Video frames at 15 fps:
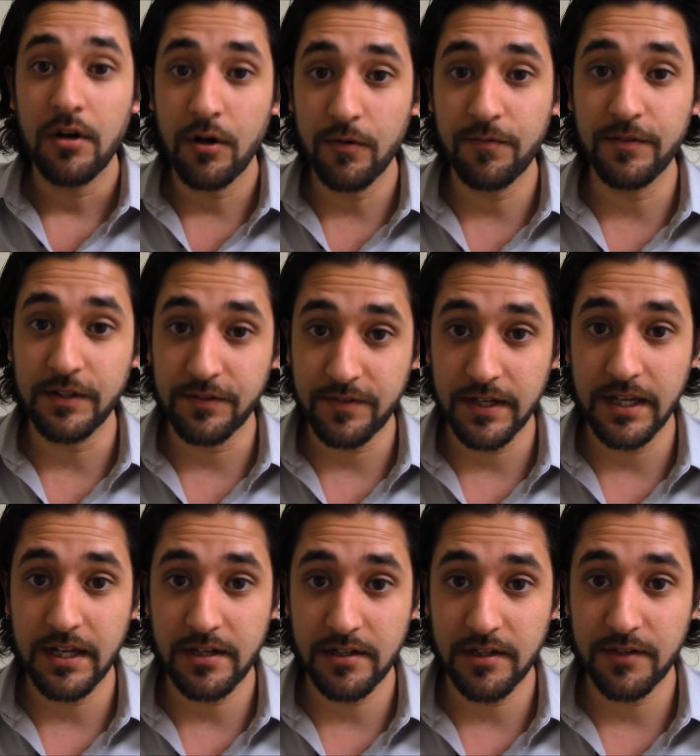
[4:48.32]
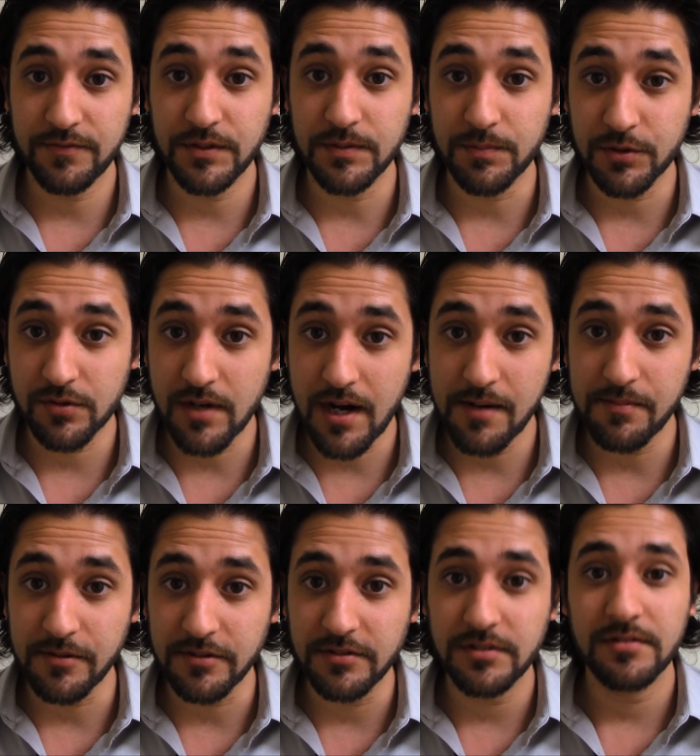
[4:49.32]
Hopefully if I get enough
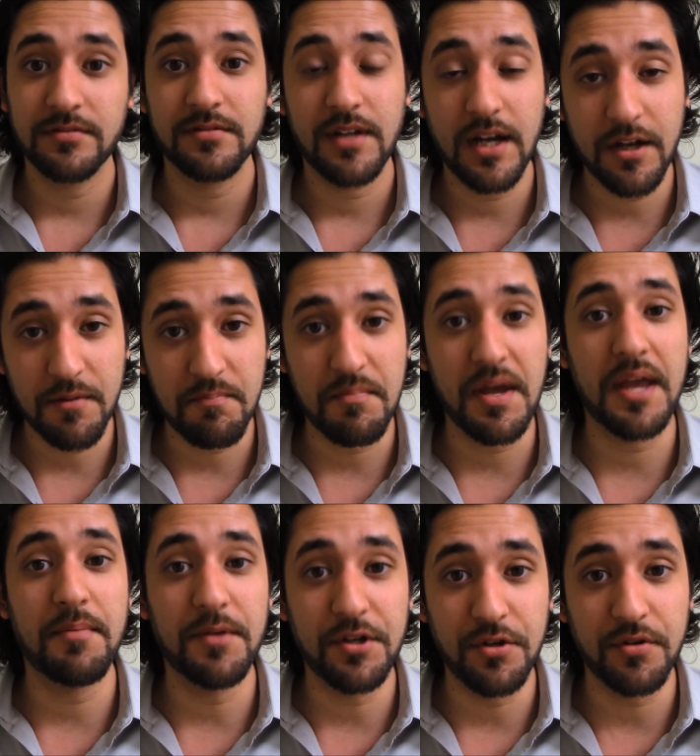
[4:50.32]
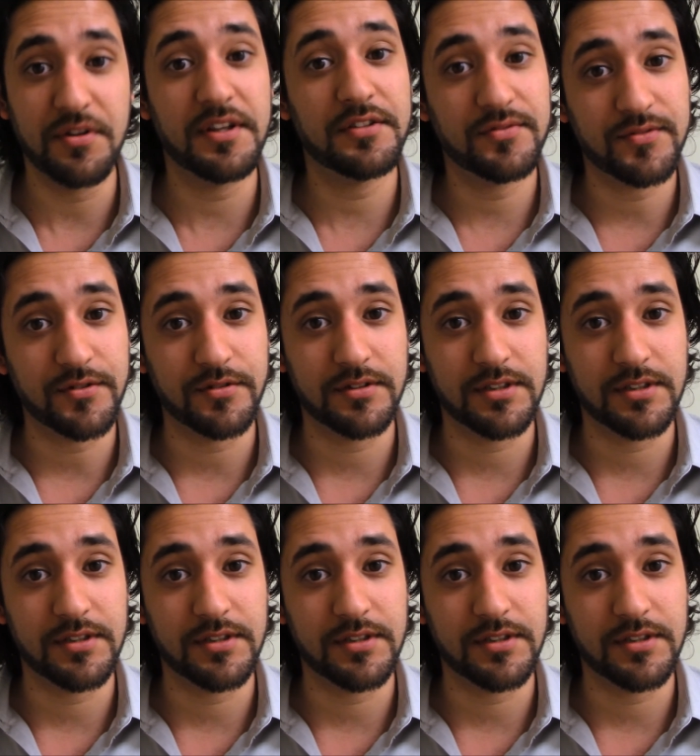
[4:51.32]
subscribers, I can maybe do this full